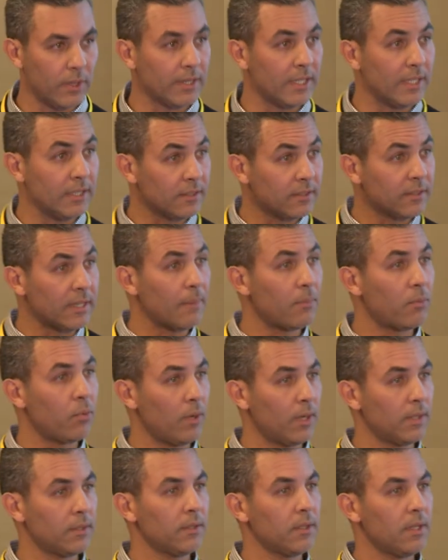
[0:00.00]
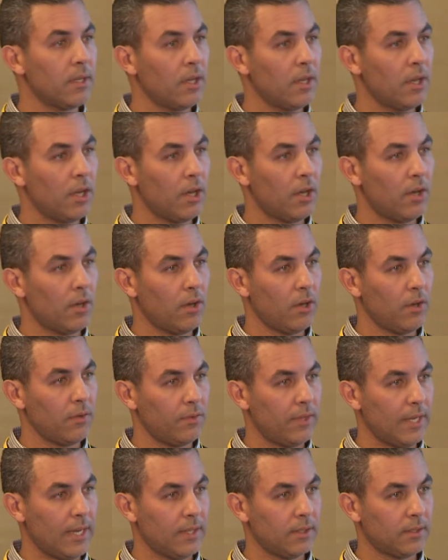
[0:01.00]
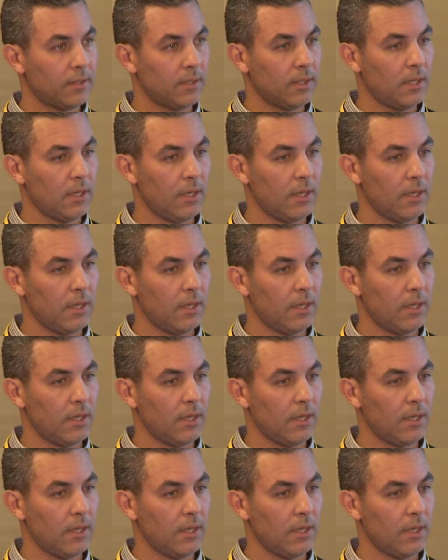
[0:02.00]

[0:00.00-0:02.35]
at least step 1 of that